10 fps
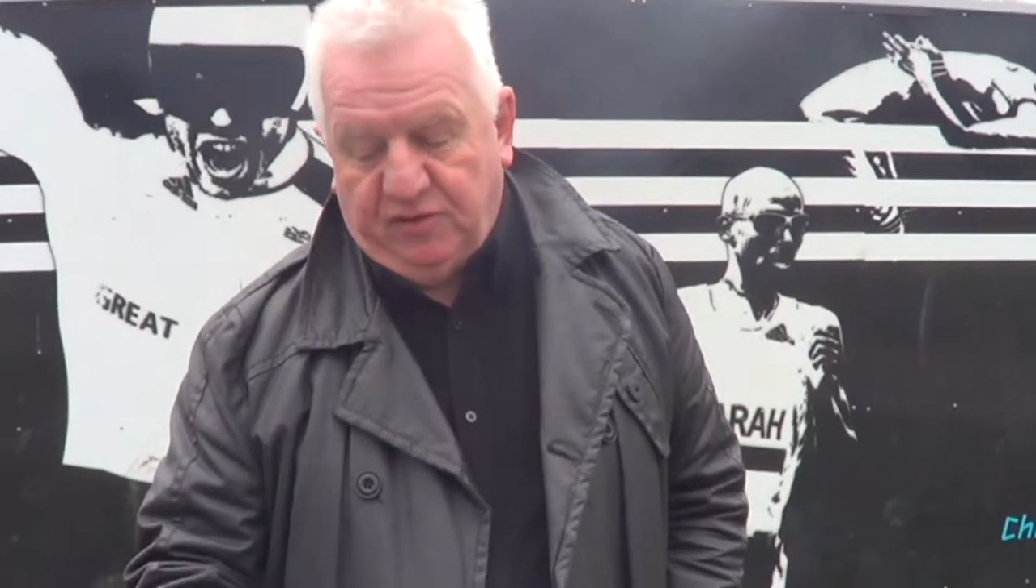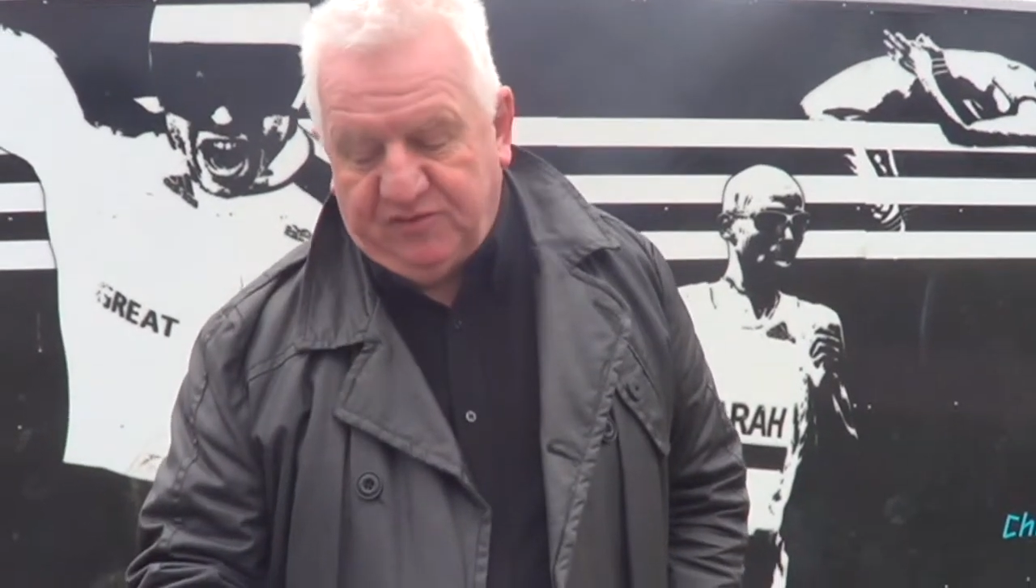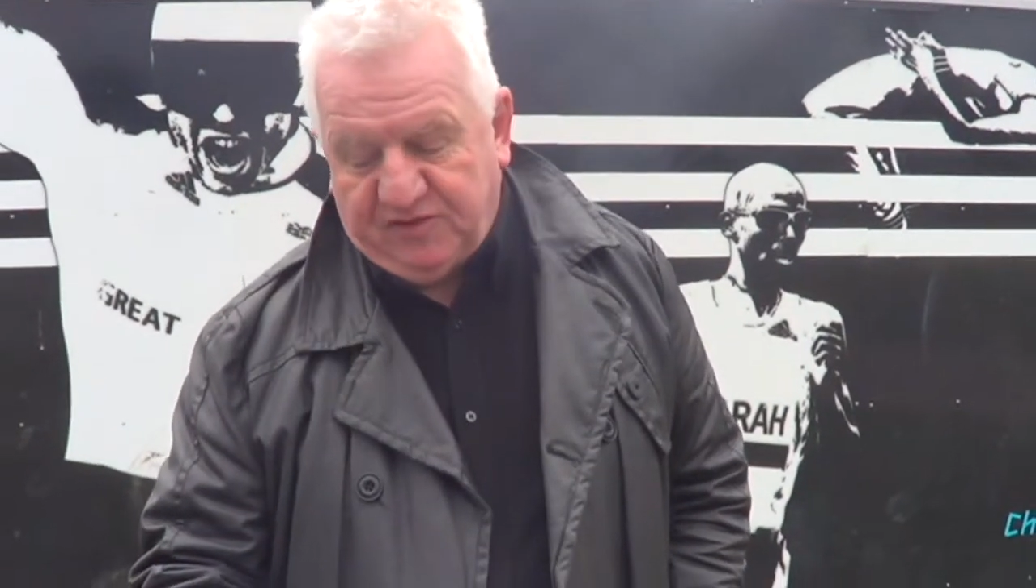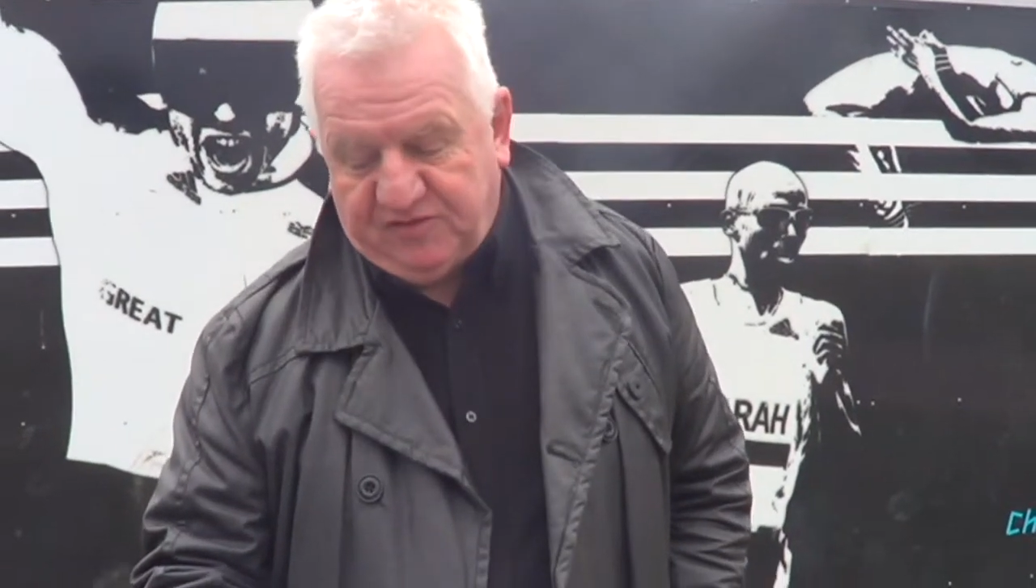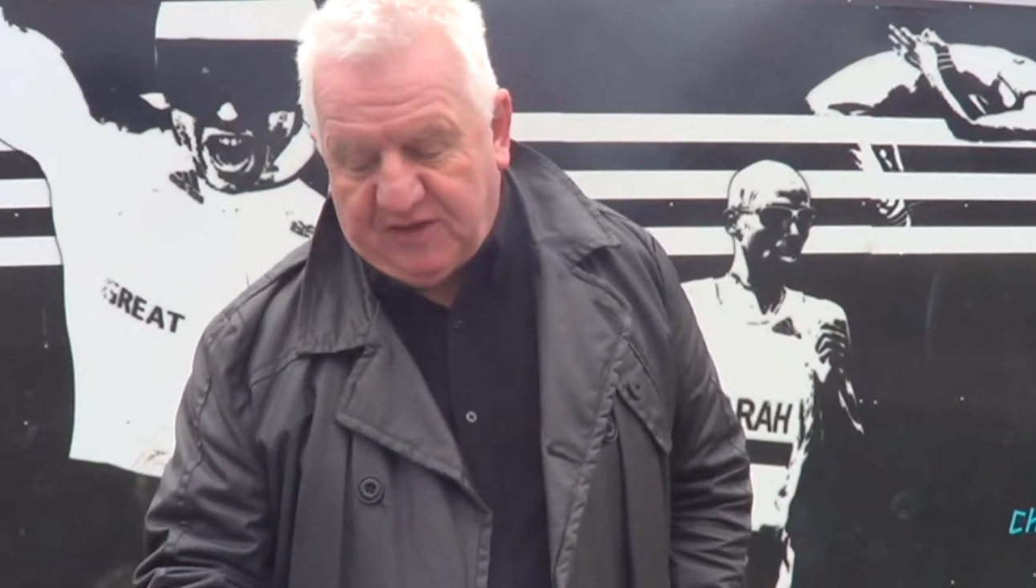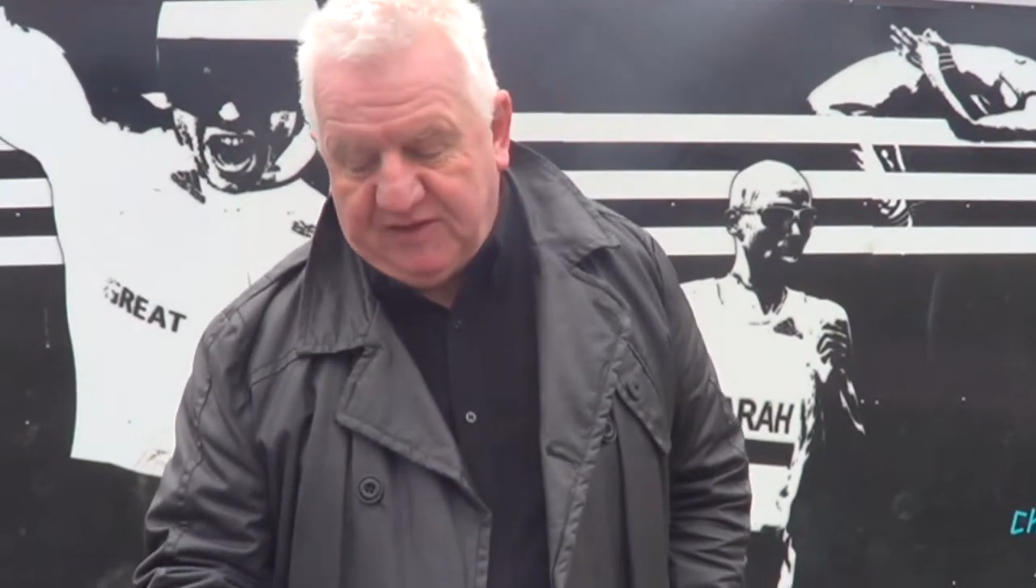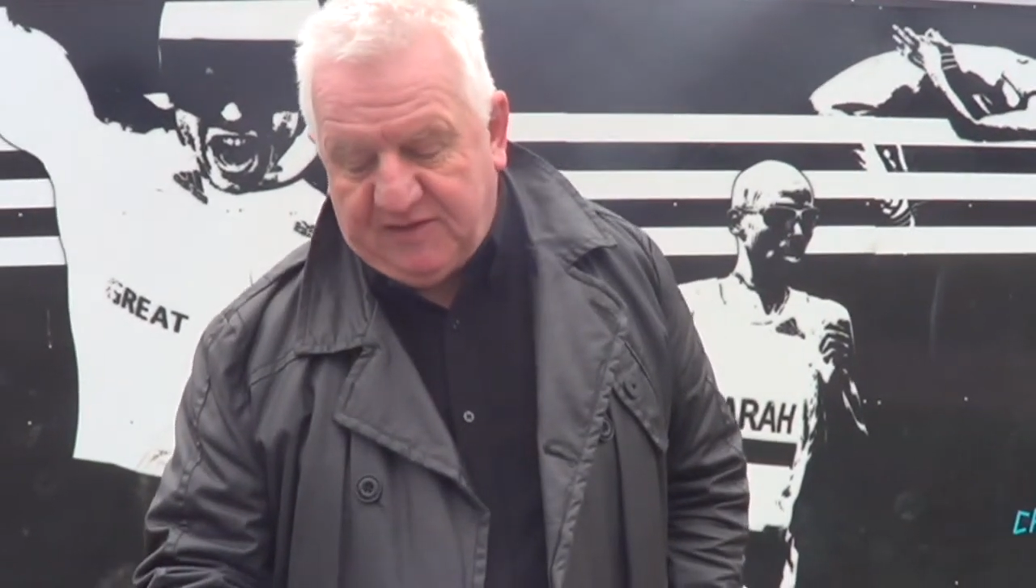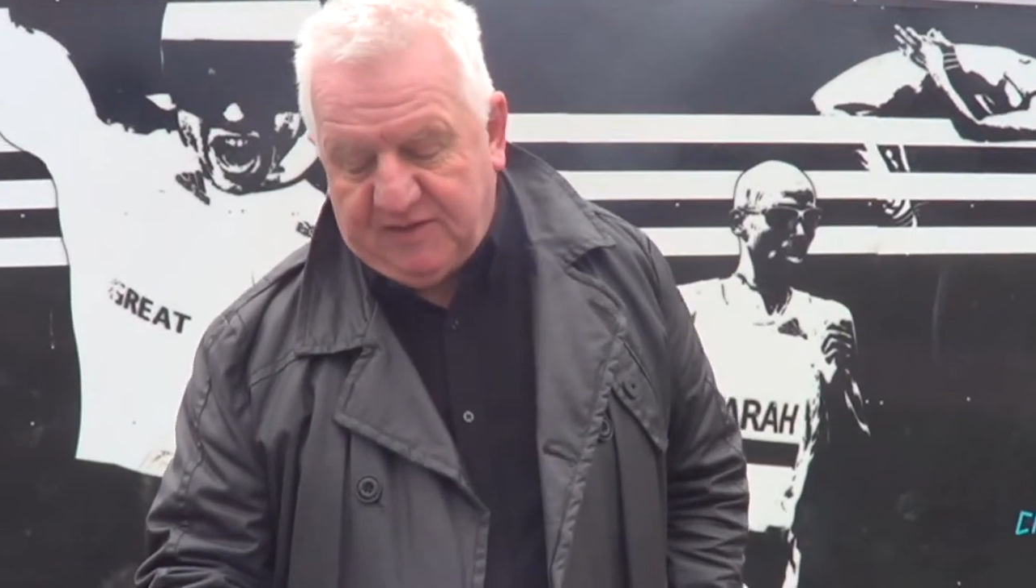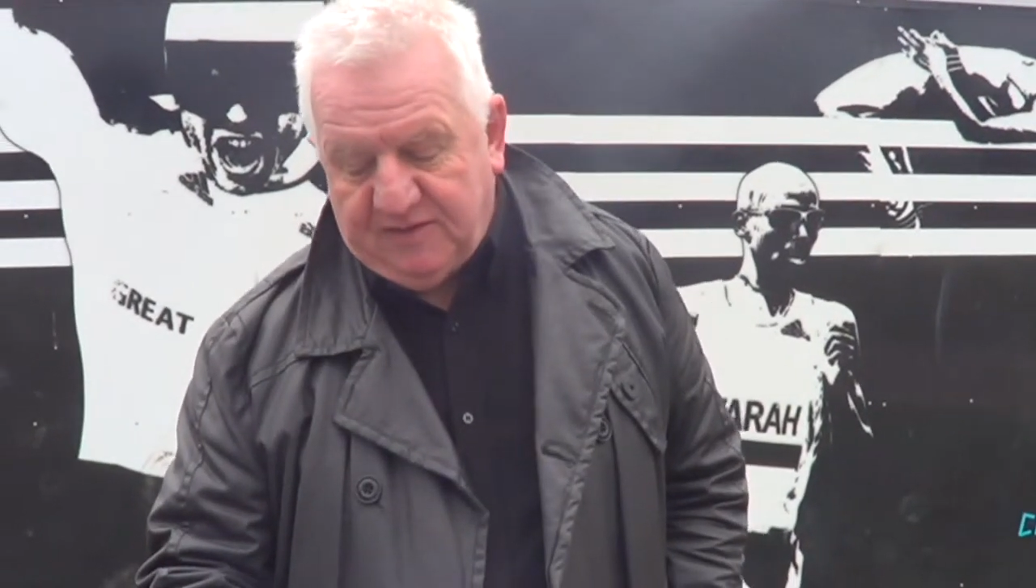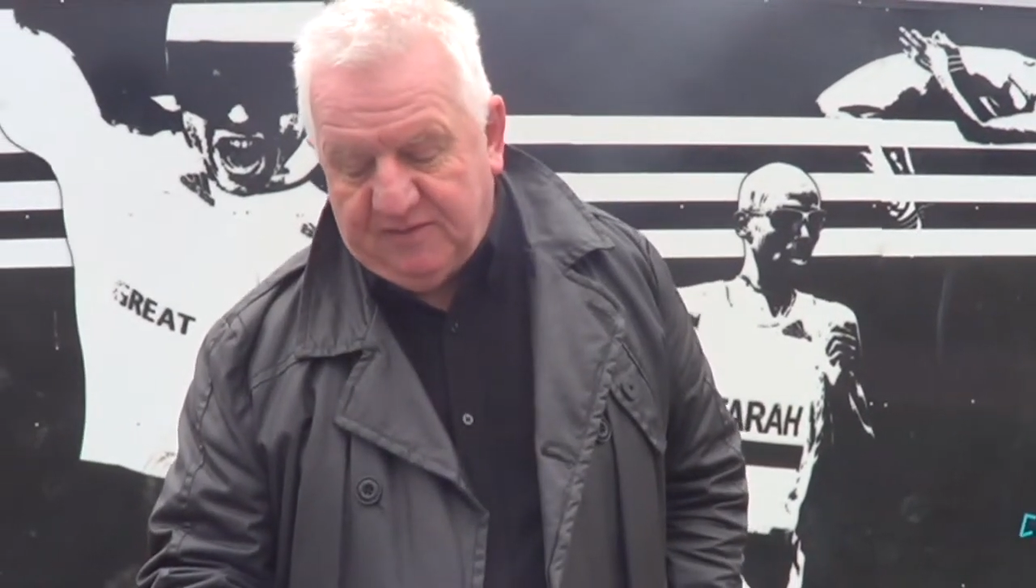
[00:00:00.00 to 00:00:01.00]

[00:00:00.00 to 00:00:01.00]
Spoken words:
She also stated